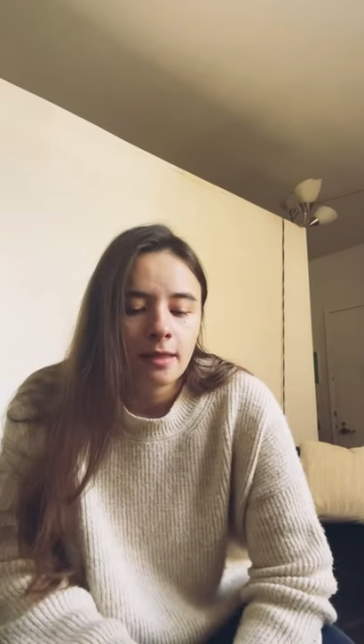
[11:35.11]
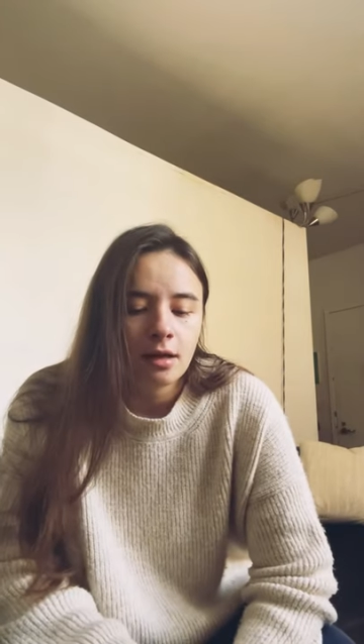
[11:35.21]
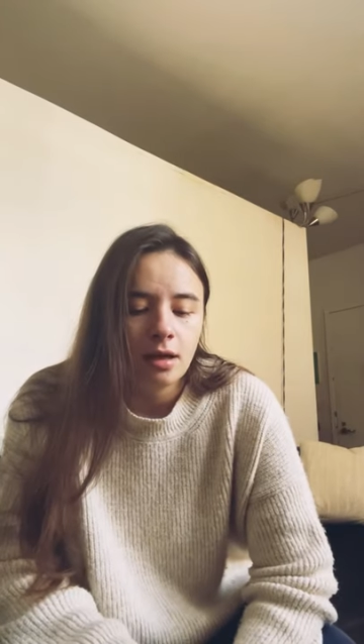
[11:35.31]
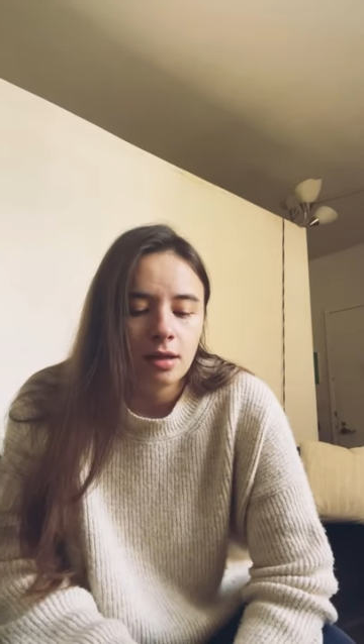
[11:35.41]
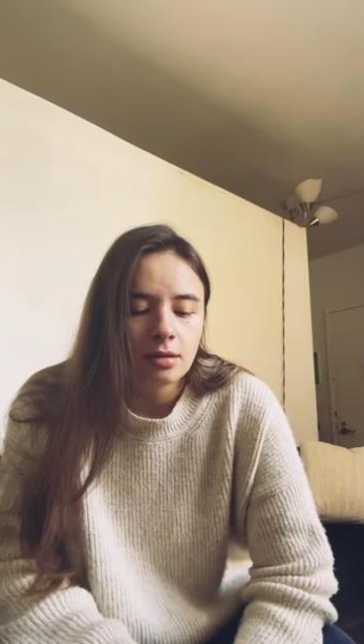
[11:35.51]

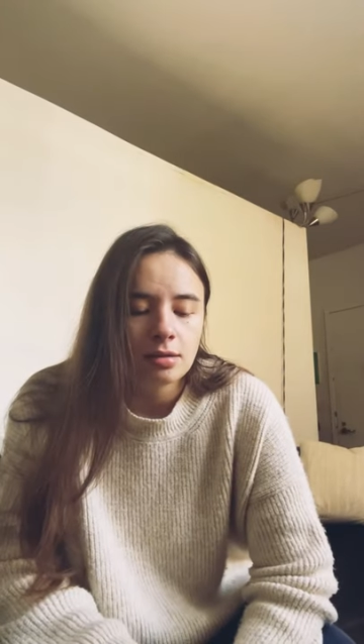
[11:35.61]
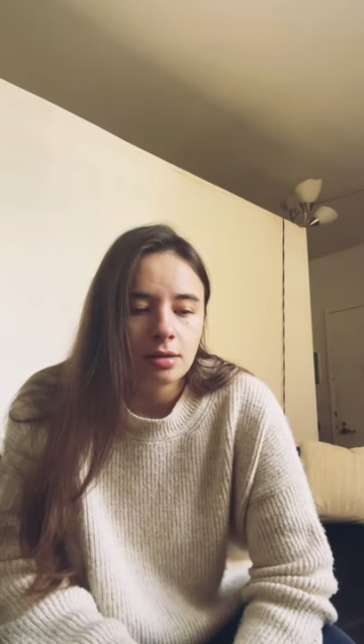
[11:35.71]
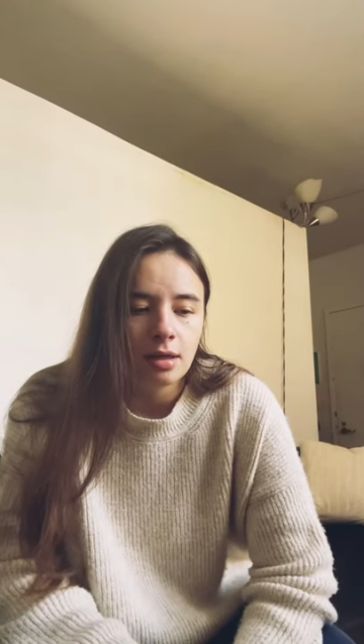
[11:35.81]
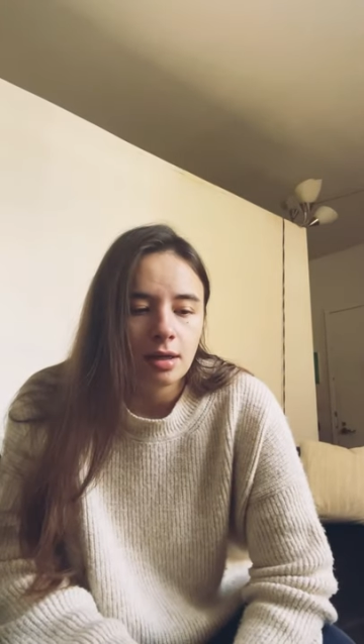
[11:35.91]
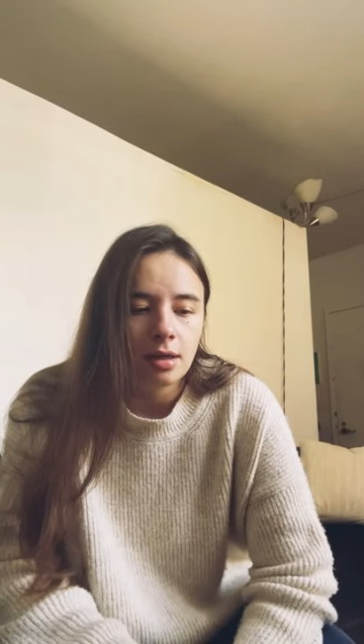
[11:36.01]
And
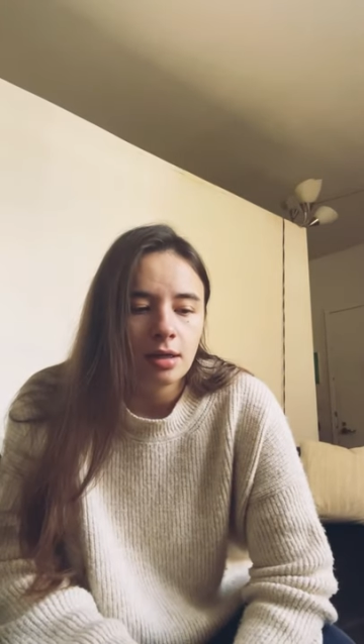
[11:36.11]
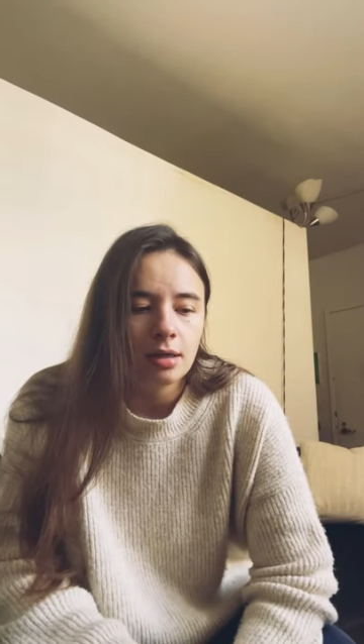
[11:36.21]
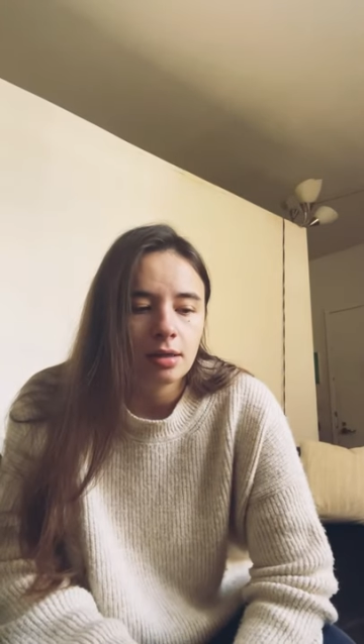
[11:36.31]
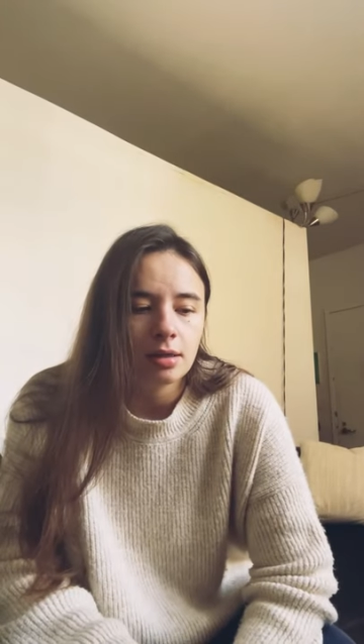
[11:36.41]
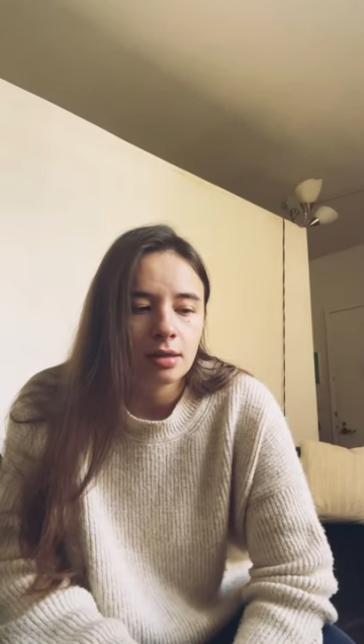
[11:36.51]
uh,
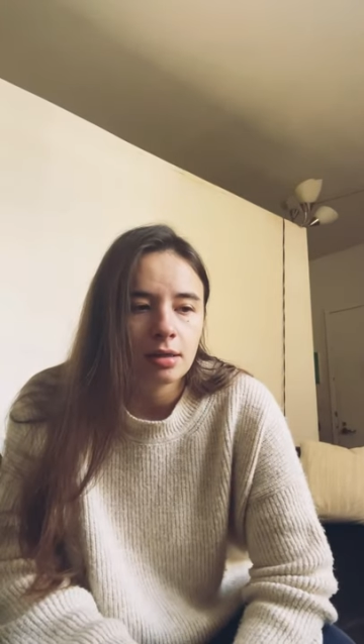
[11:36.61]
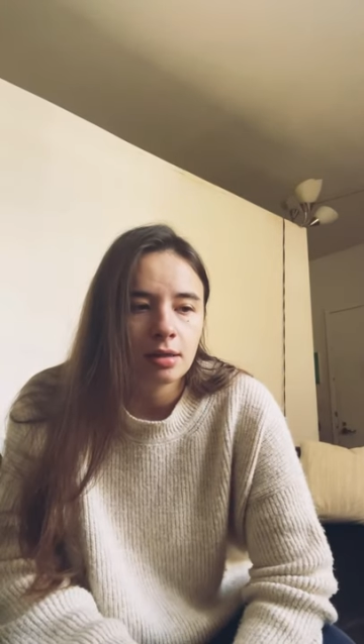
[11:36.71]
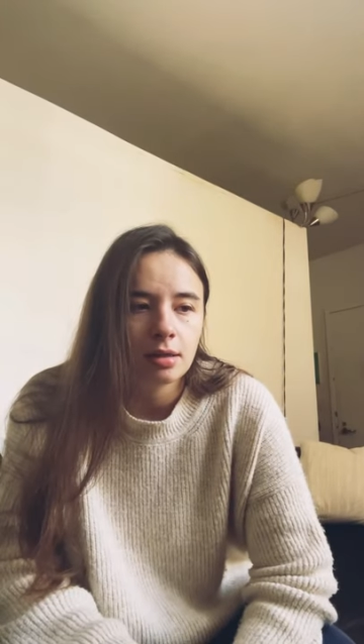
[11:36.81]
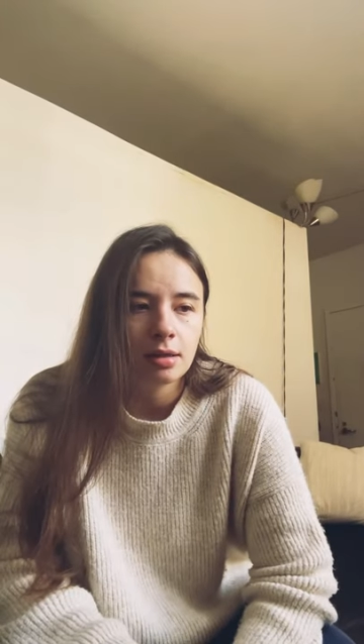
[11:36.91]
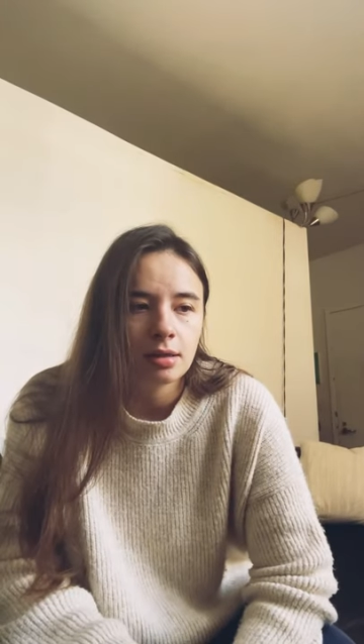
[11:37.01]

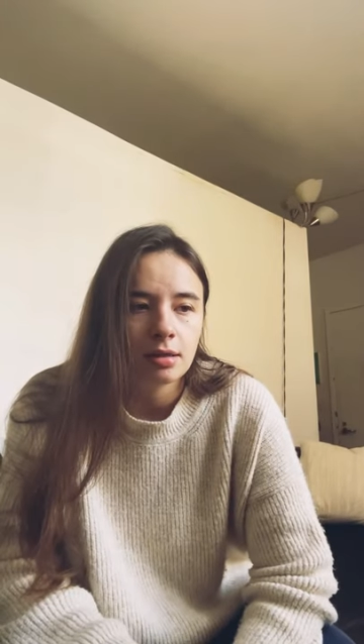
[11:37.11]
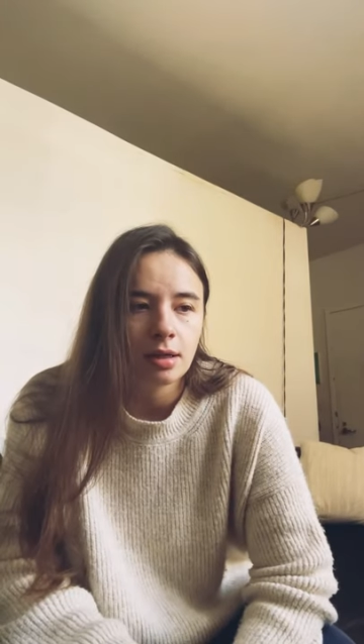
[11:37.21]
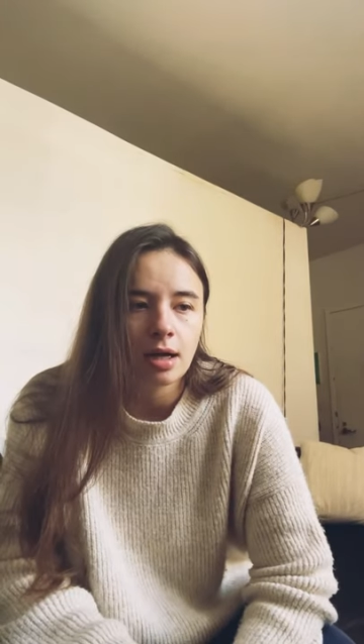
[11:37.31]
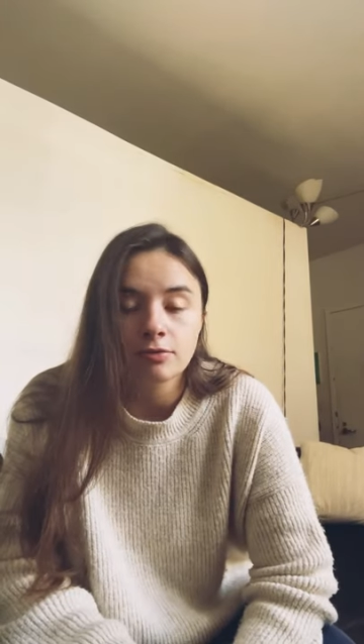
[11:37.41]
I